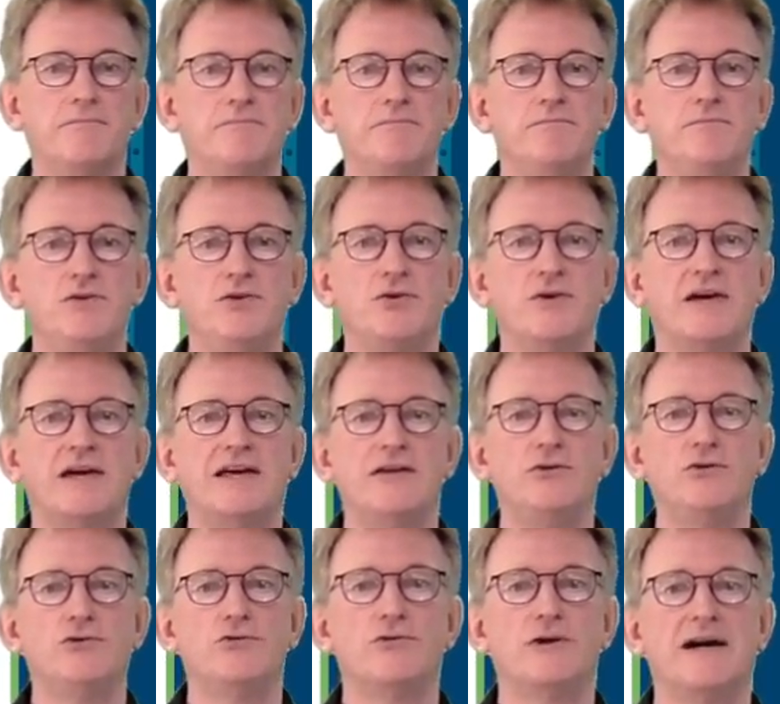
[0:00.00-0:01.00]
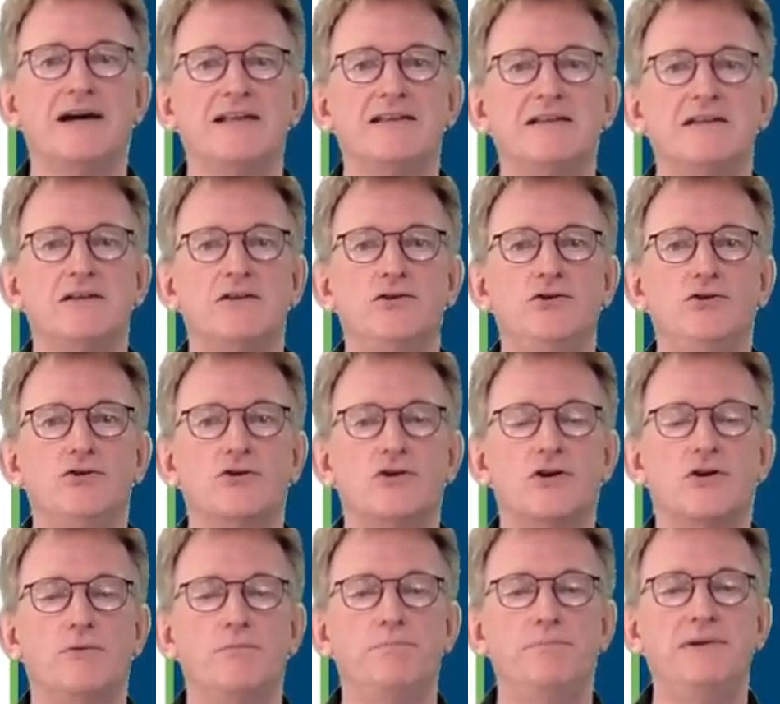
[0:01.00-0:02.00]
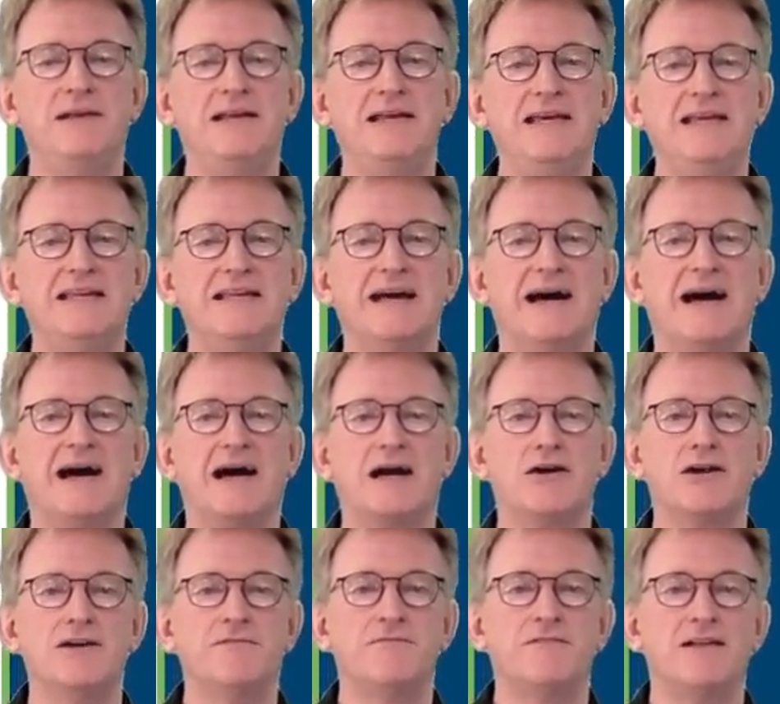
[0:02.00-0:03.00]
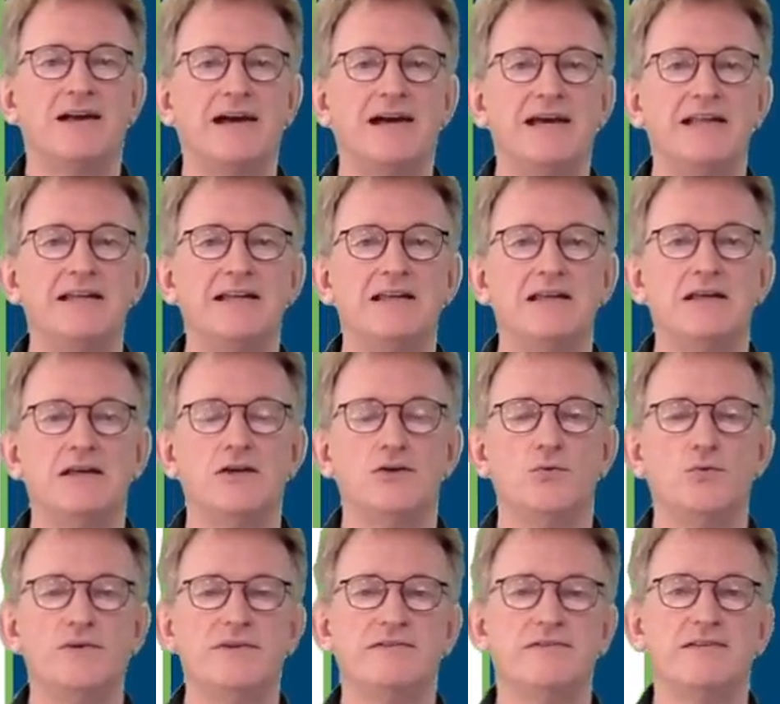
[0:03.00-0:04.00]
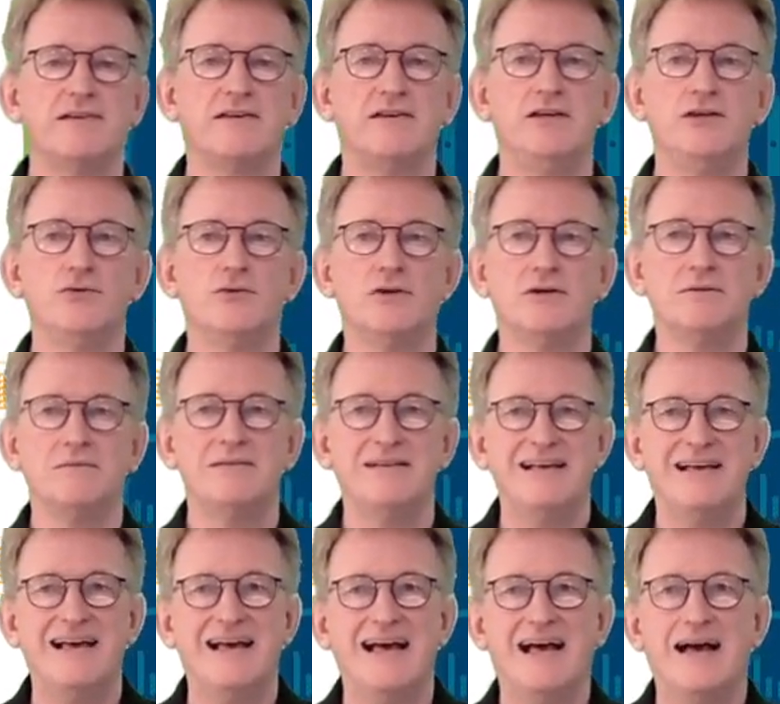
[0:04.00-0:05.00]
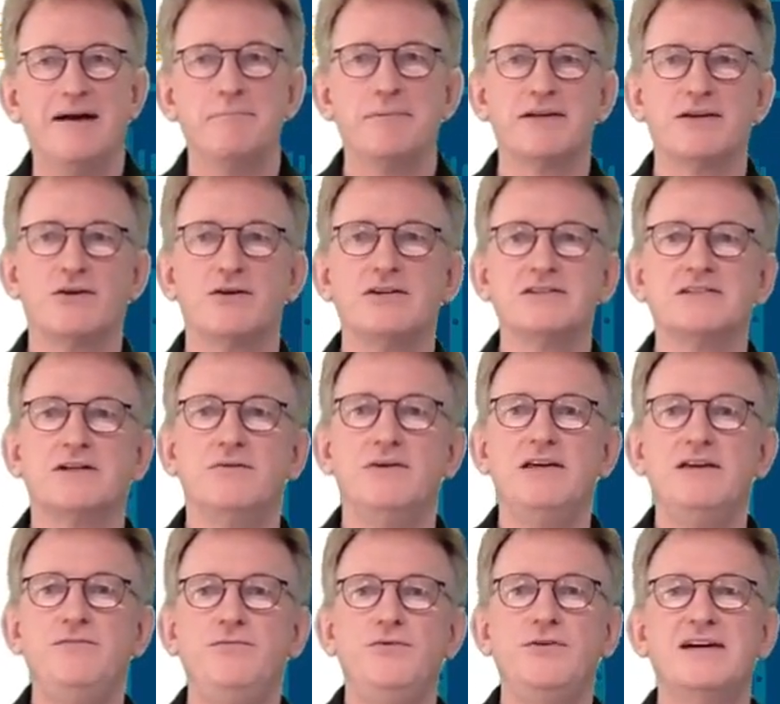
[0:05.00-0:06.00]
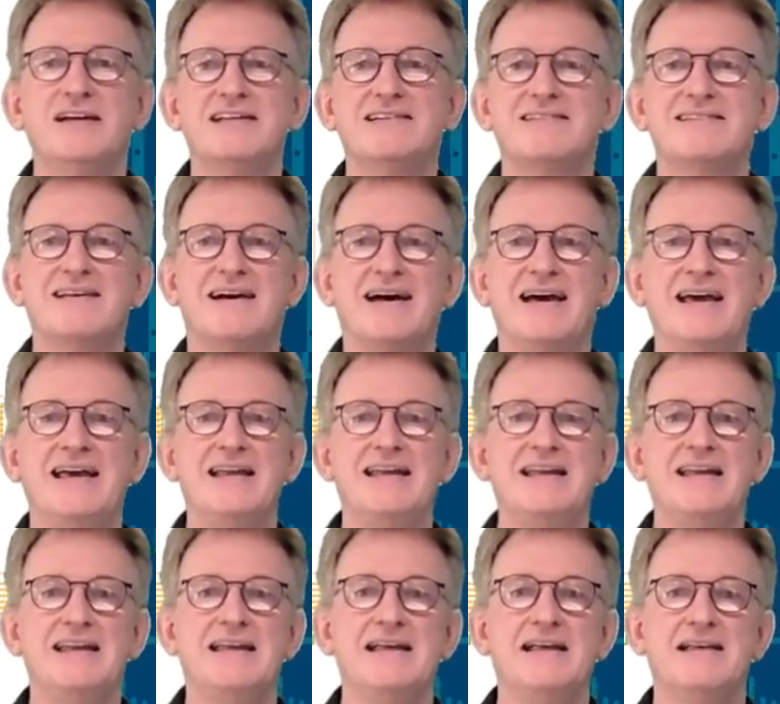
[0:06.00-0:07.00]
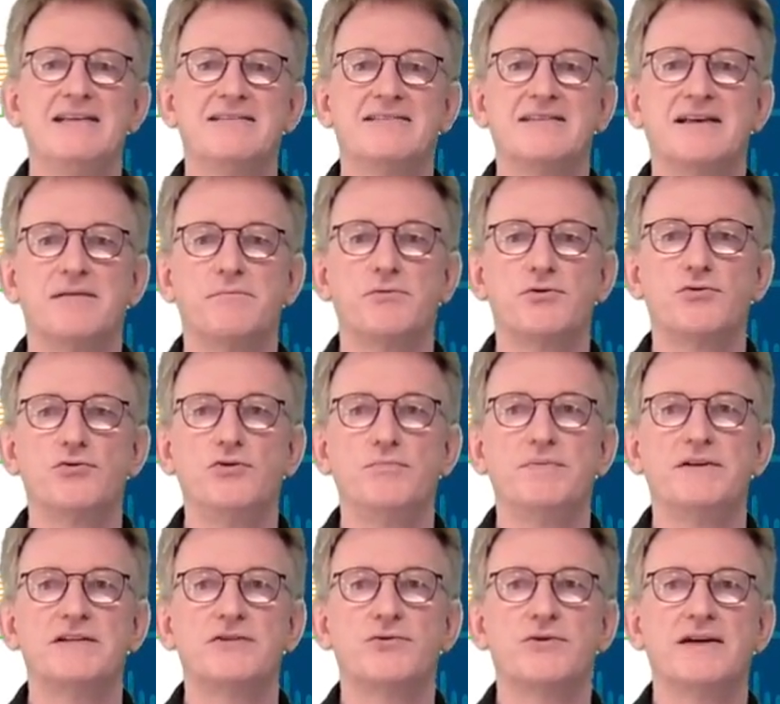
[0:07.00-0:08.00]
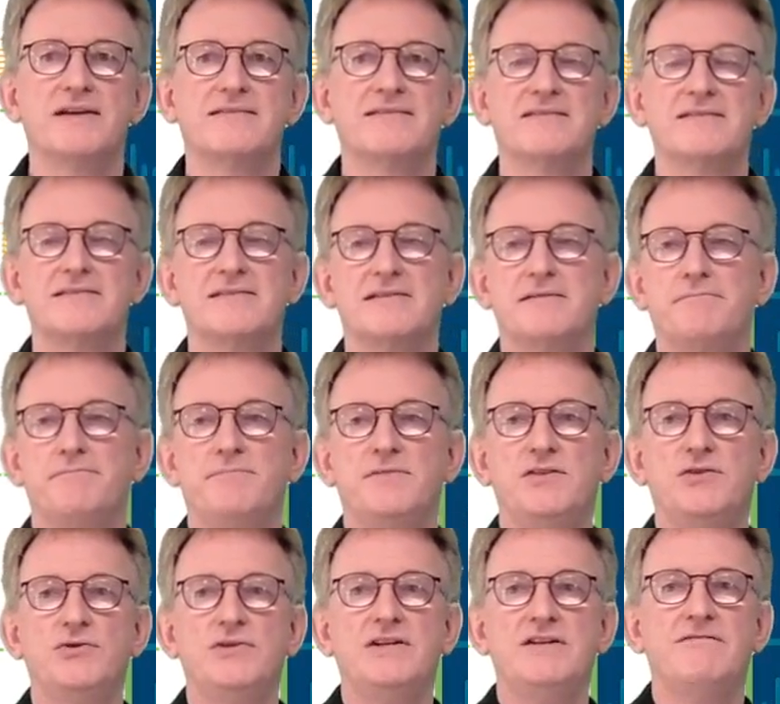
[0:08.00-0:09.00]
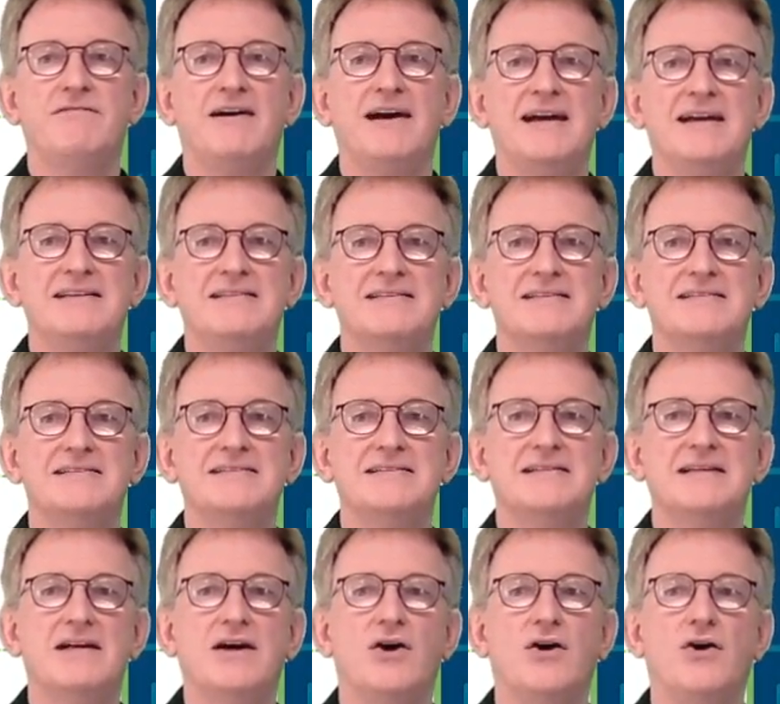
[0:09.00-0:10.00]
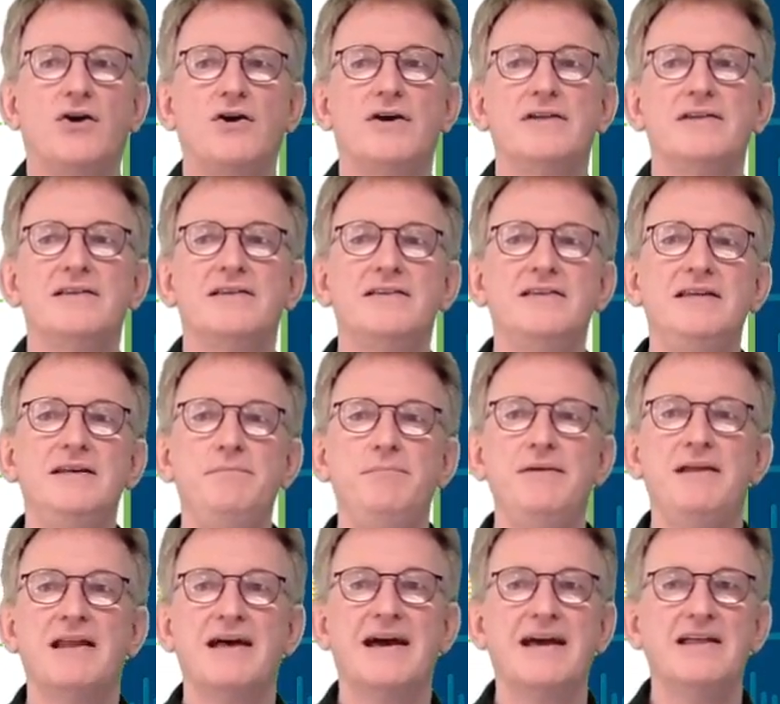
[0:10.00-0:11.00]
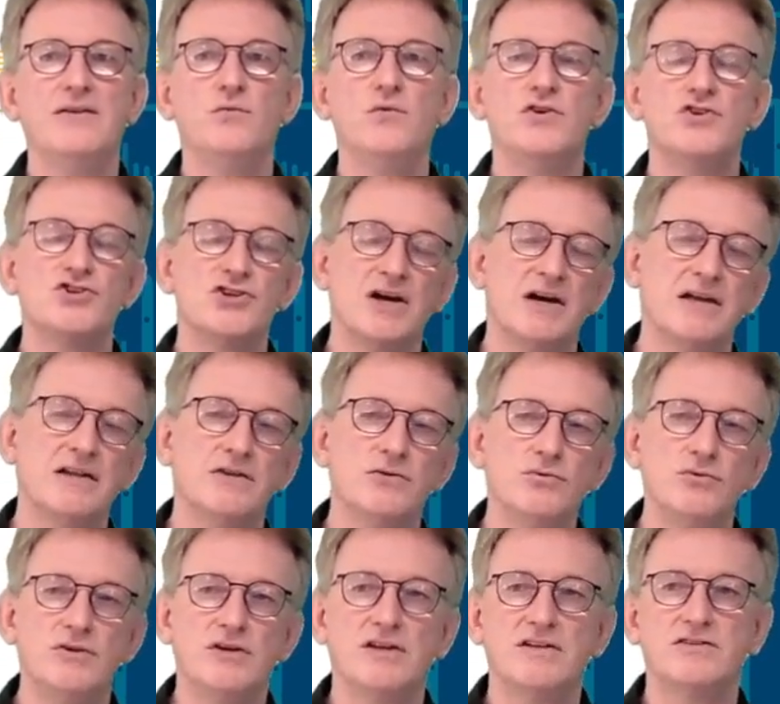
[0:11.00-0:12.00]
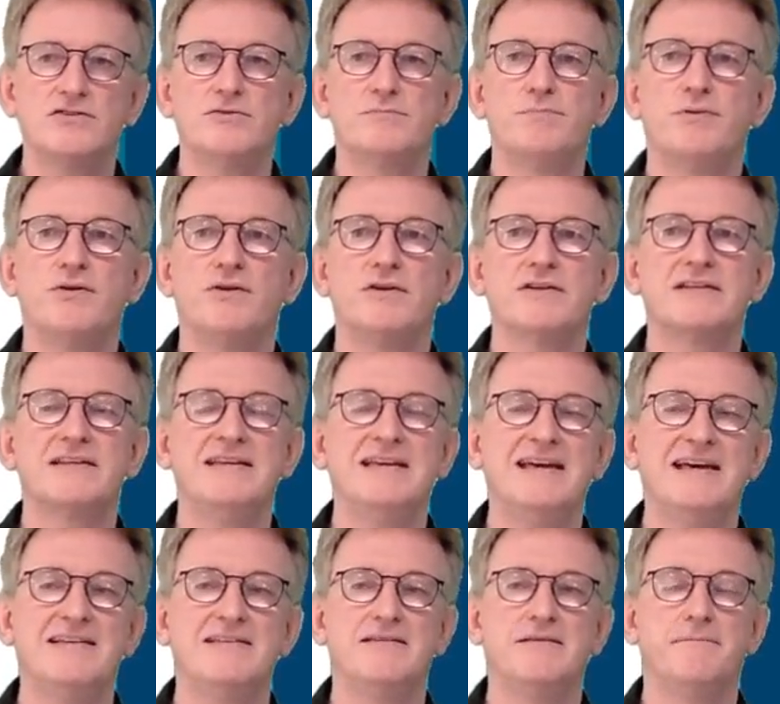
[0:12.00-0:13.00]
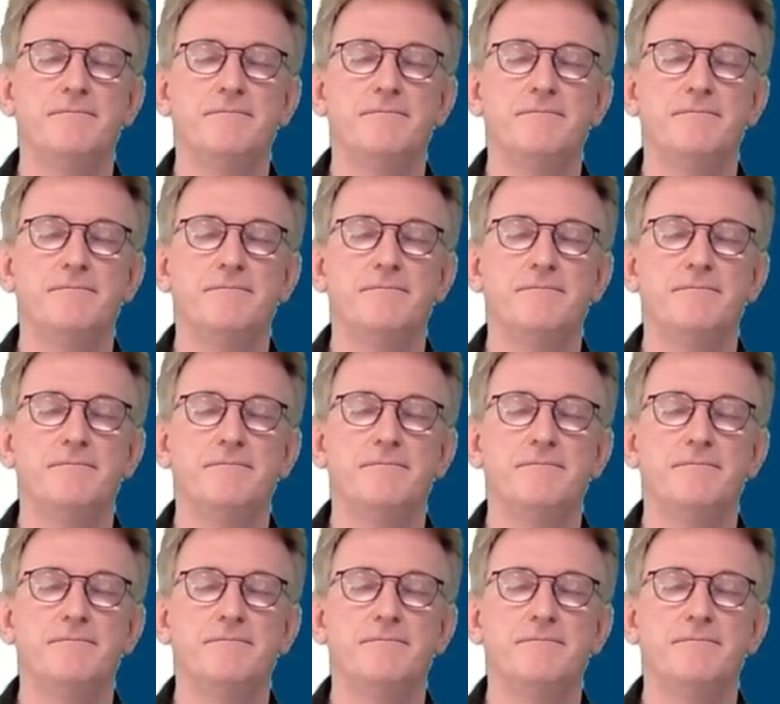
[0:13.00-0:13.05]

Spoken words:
you run your complete RF line with Secure, but also if you assign some group addresses to devices on the TP line which do not support yet